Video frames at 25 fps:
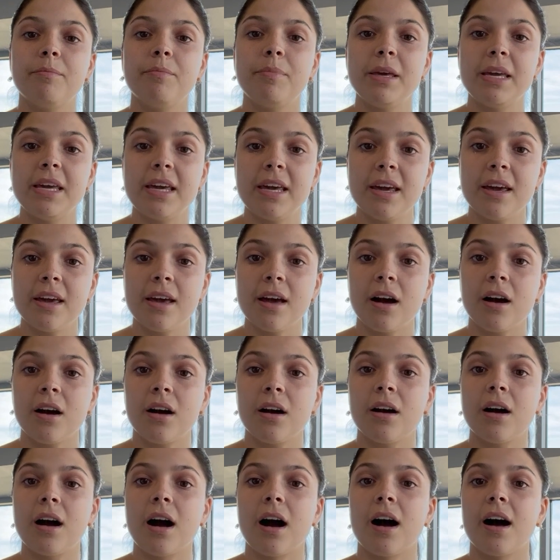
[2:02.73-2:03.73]
B
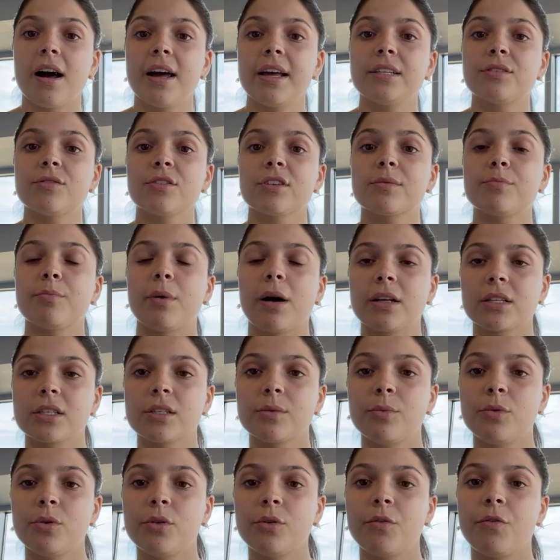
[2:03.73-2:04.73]
is
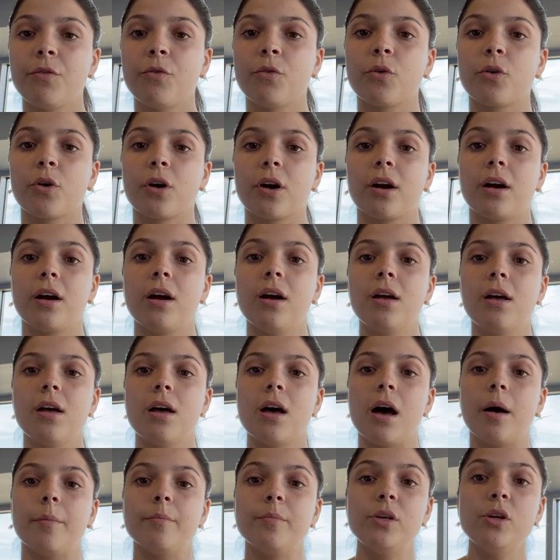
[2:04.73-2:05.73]
responsible for
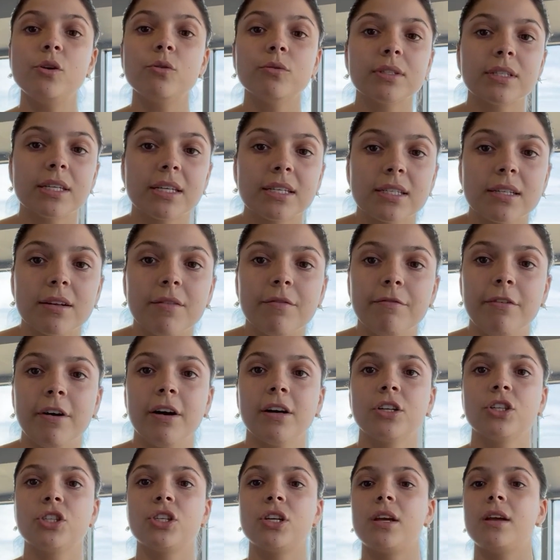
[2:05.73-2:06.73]
immune system
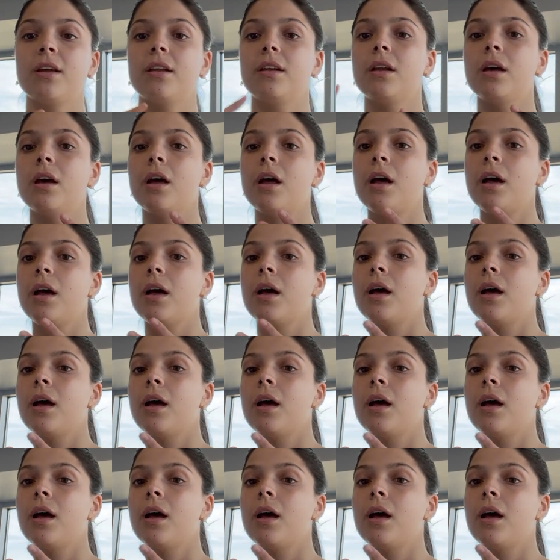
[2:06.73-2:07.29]
function,